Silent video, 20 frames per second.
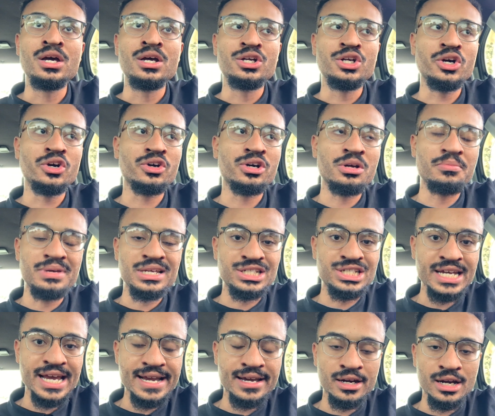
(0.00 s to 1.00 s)
You're gonna be
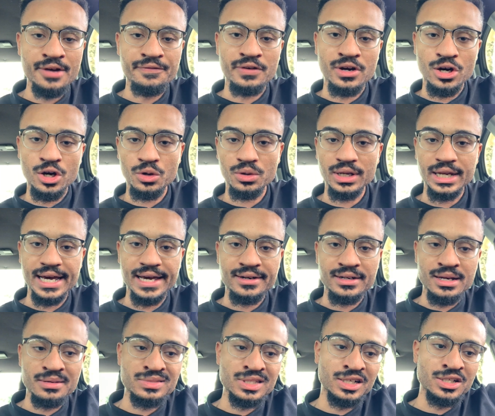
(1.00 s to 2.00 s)
jacking off a whole lot.
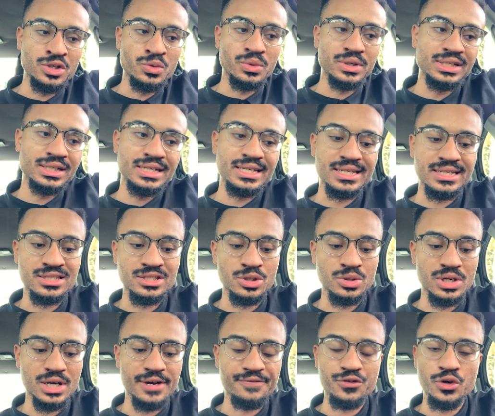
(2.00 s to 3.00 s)
I'm telling you what it is. You
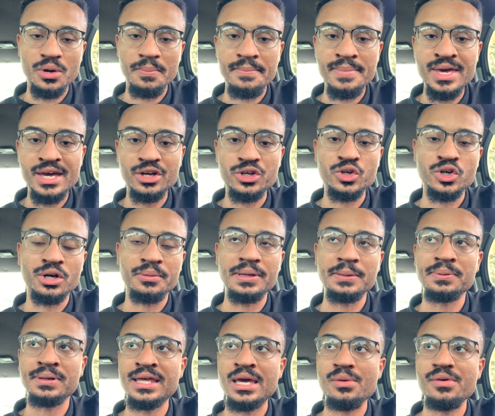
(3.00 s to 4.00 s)
know, if you're a male, you're gonna be
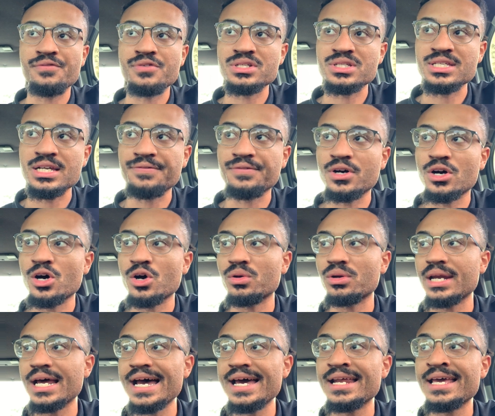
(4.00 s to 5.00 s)
playing with yourself a whole
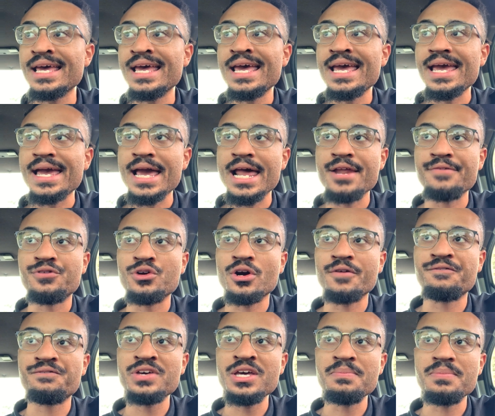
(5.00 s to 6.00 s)
lot. And if you're a
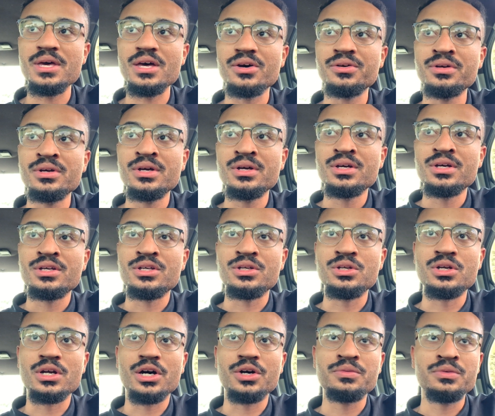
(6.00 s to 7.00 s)
female, you
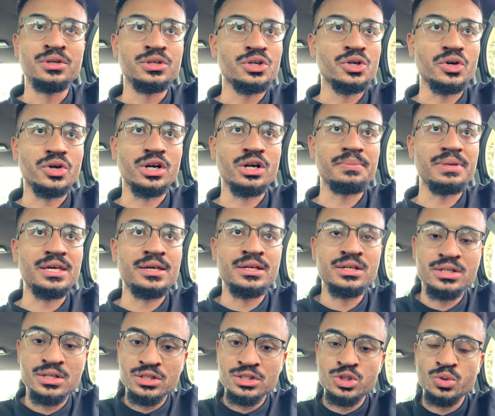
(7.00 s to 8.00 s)
know, you're gonna be
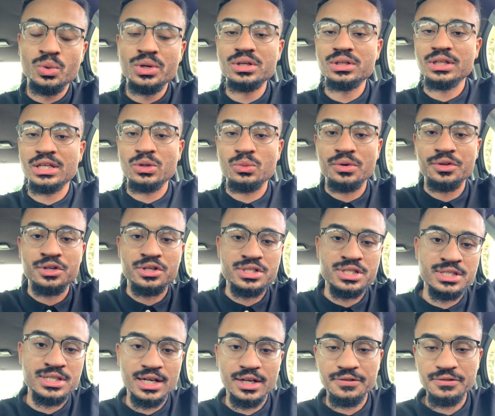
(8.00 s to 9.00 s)
twiddling with
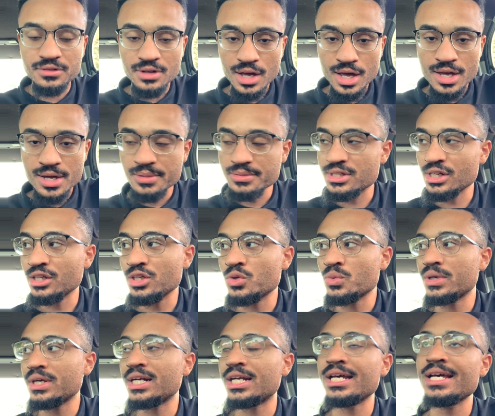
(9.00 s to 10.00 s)
yourself. I'm telling you
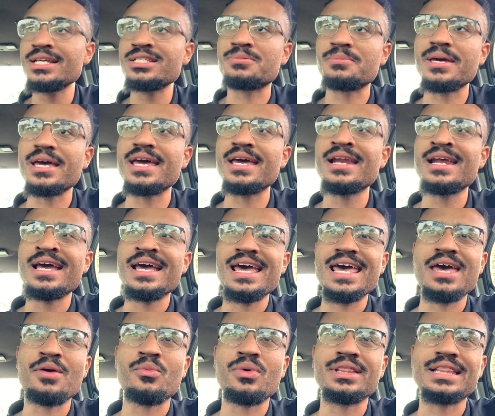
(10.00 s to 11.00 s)
what it is, man.
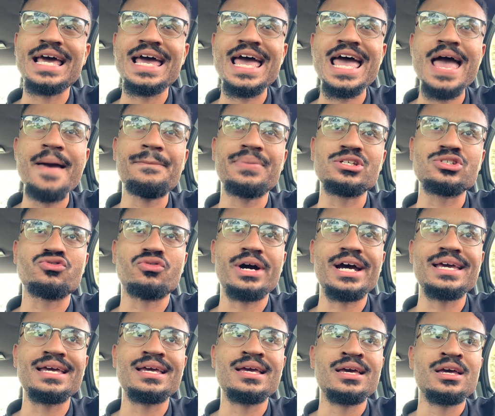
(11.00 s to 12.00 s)
And when that happens,
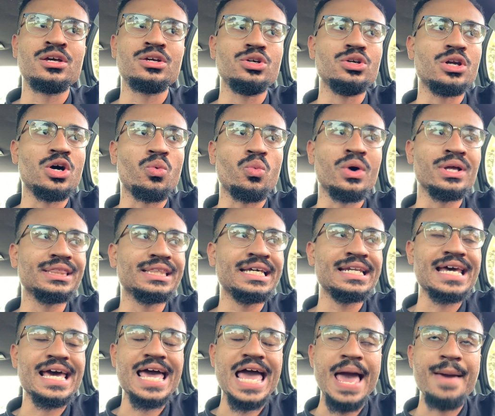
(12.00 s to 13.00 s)
right, you know, one thing
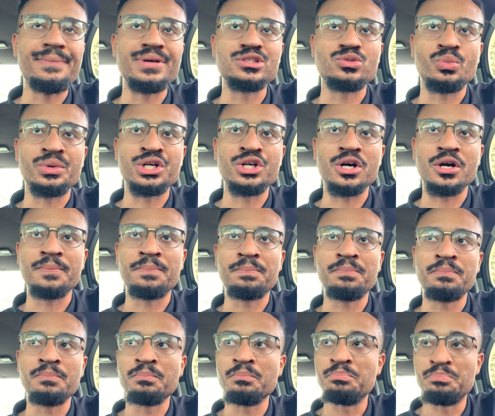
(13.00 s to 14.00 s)
that happens when you're
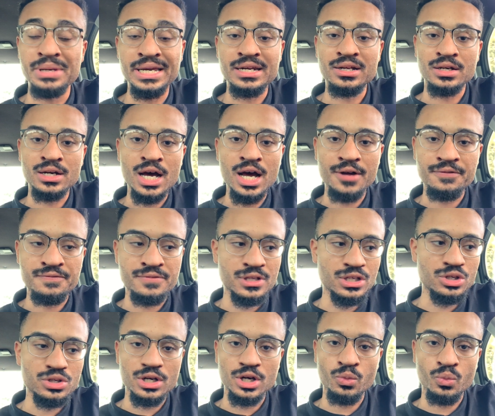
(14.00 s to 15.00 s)
beating off,
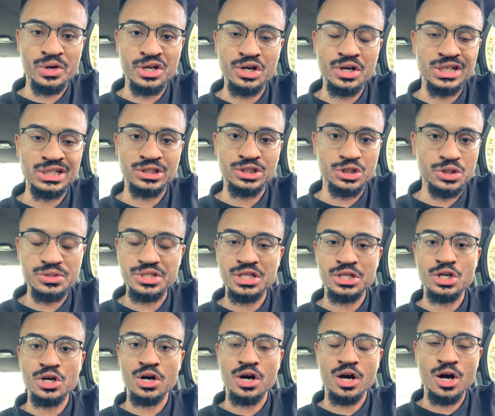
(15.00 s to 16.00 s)
you know, when you're using
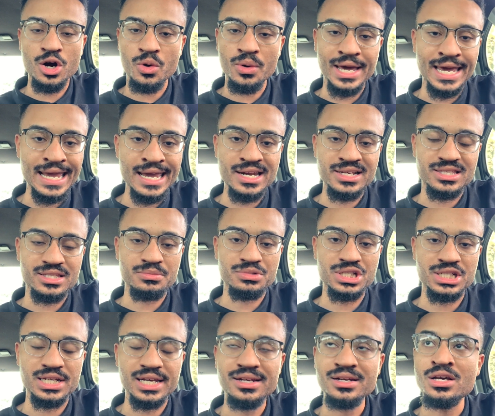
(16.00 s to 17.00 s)
your own hand or some
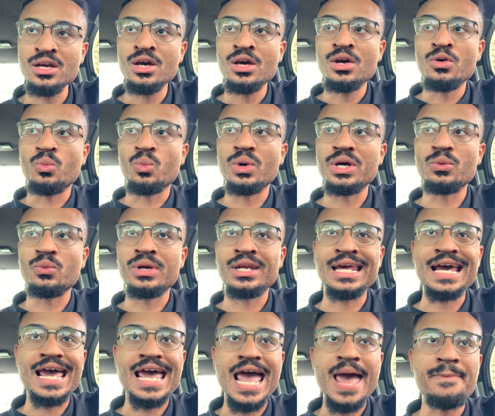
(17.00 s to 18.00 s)
shit, when
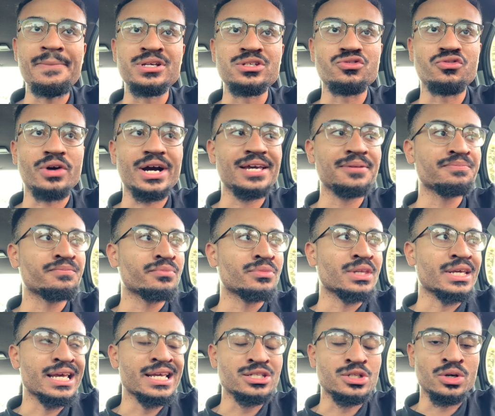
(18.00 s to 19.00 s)
that happens, right,
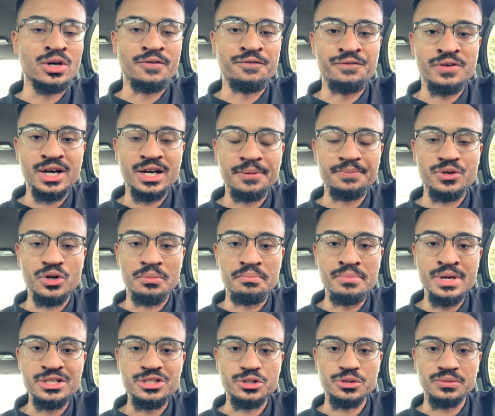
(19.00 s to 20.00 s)
it's gonna fuck up your
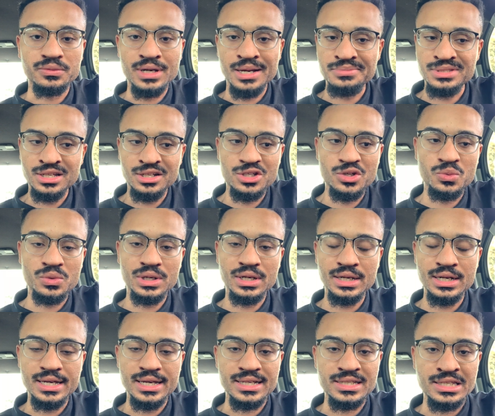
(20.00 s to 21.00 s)
mental. I'm telling you what it
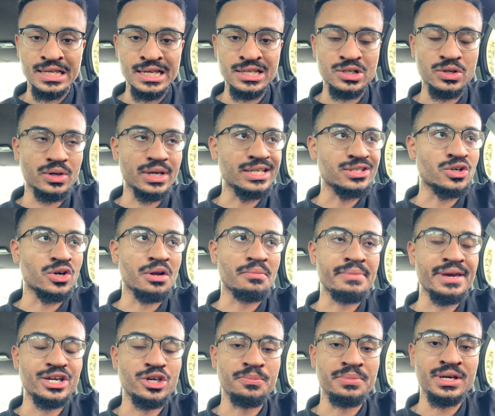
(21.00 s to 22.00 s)
is. It's gonna
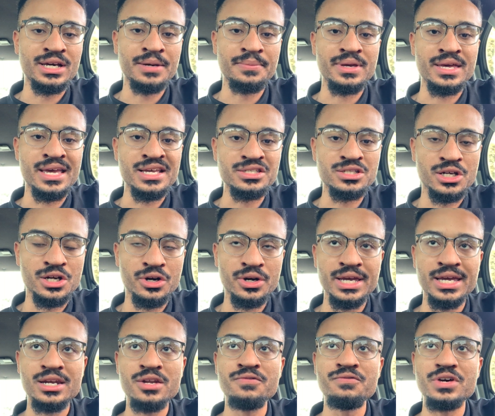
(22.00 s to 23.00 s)
make you become an insecure
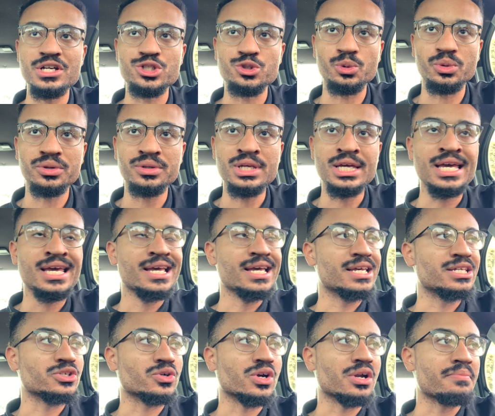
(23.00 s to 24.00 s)
individual.
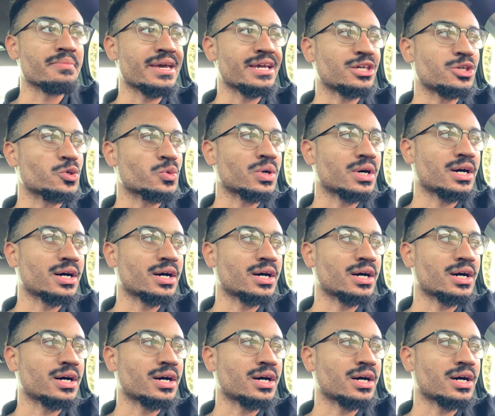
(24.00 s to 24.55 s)
It's gonna make you